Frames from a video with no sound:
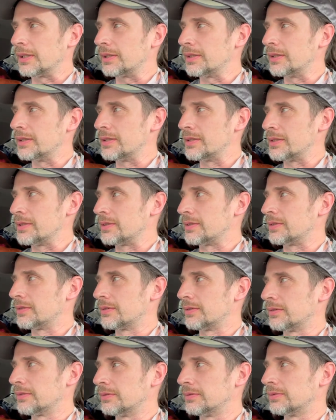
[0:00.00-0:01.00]
is
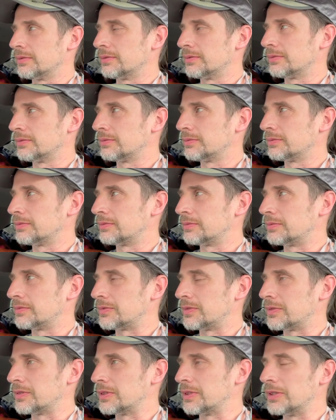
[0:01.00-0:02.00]

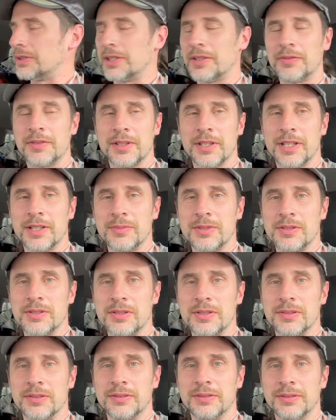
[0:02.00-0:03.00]
a little different than I'm used
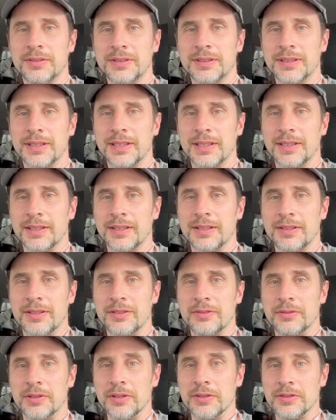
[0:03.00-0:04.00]
to.
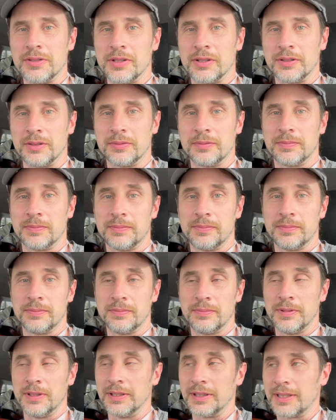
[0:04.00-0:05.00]
The roads are
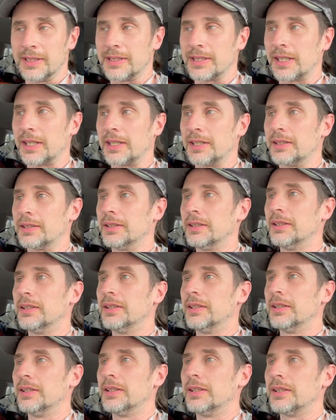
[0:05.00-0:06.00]
really tight.
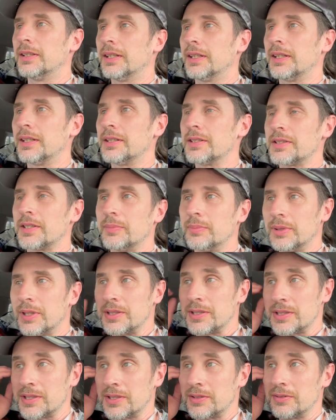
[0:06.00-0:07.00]
Some
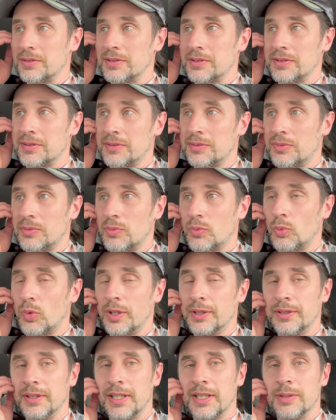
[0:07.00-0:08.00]
places there was
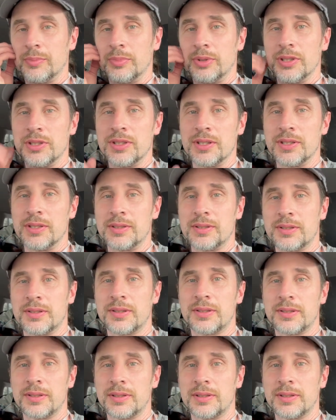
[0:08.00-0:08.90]
one-lane bridges,